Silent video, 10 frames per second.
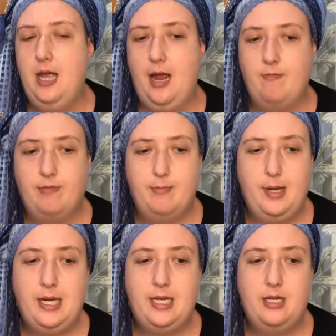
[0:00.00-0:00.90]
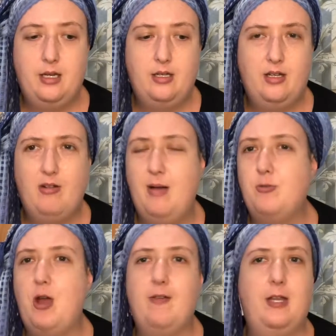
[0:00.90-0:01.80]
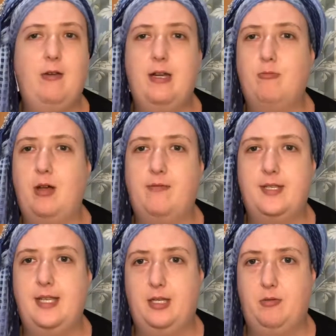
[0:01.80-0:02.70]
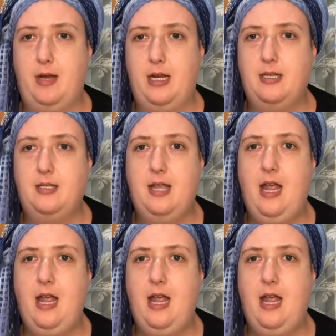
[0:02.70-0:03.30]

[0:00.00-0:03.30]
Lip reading: And for me, I'm traveling around the world for 6 weeks.